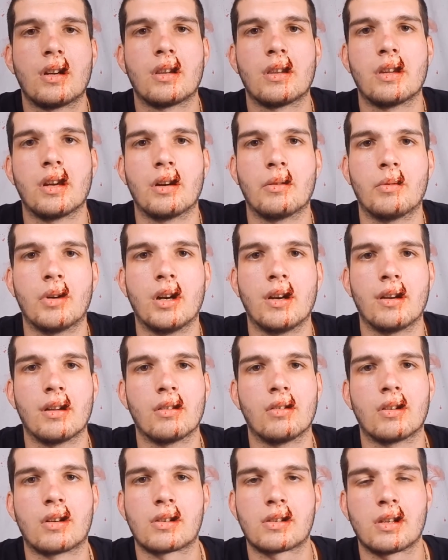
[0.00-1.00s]
That way it
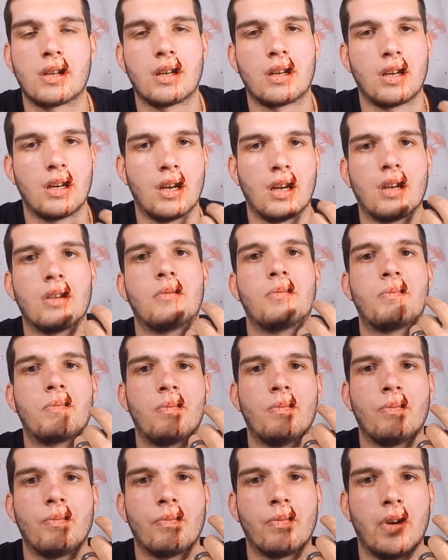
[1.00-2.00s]
looks like it
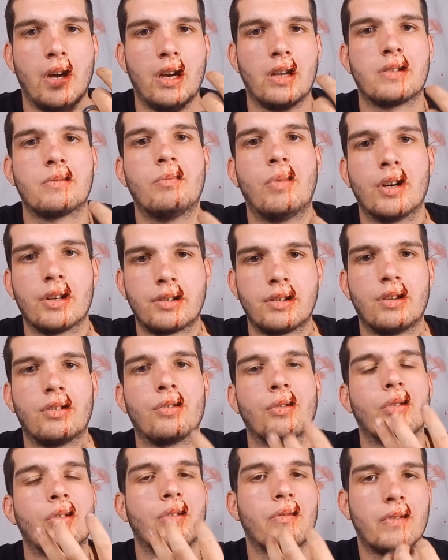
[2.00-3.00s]
has busted
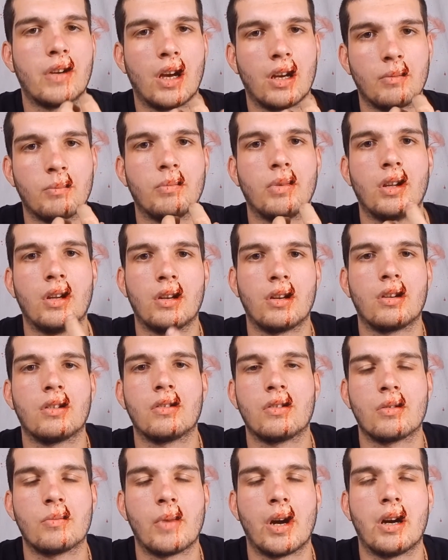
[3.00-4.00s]
through and you've gotten blood into
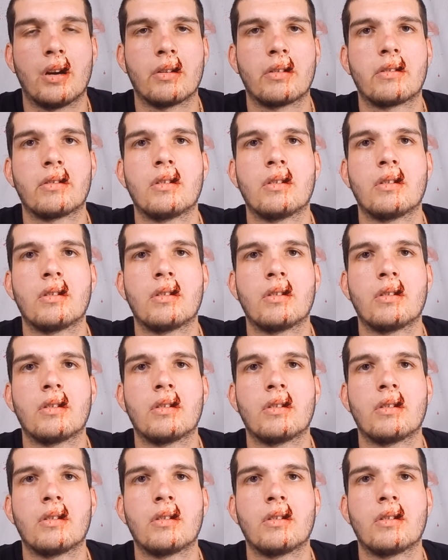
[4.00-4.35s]
your mouth.